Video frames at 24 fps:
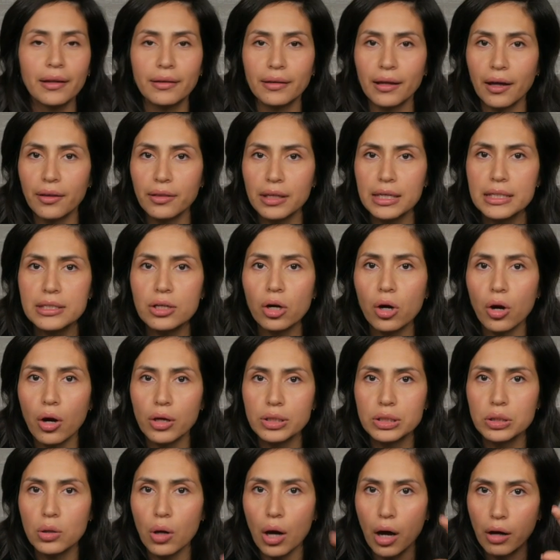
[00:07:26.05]
Now, these are
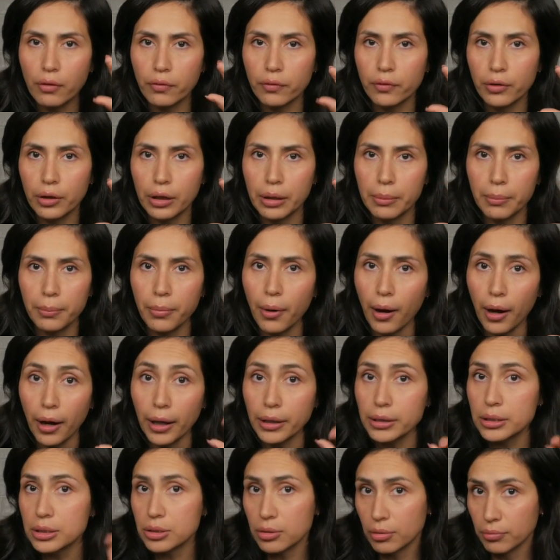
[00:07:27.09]
also offered in
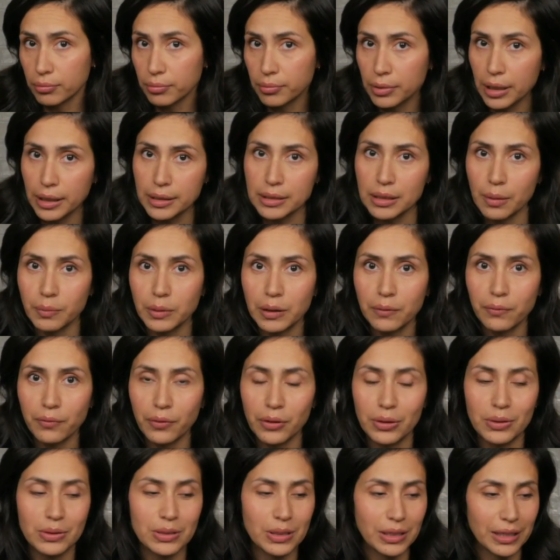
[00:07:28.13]
pots, so that's something for
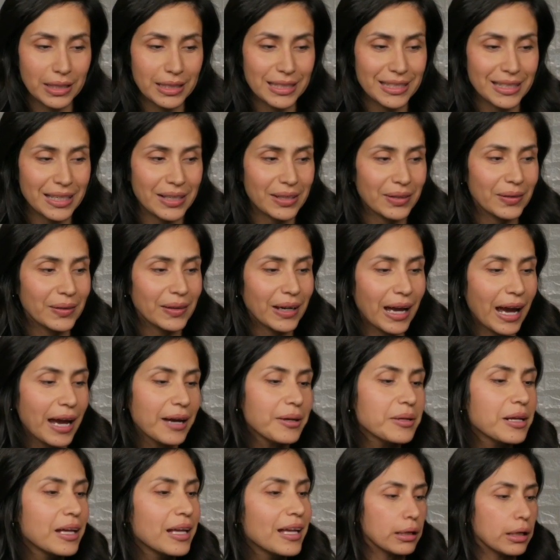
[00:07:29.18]
you to consider,
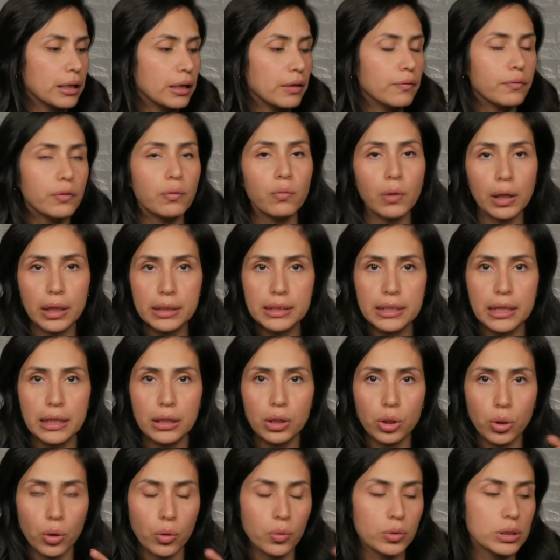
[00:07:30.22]
okay? If you want to take
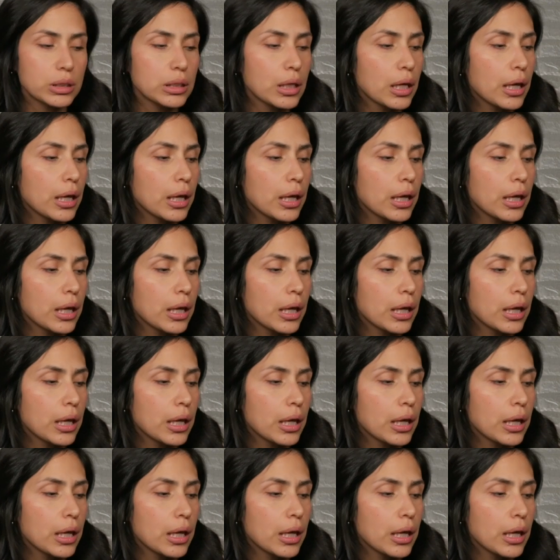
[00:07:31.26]
notes,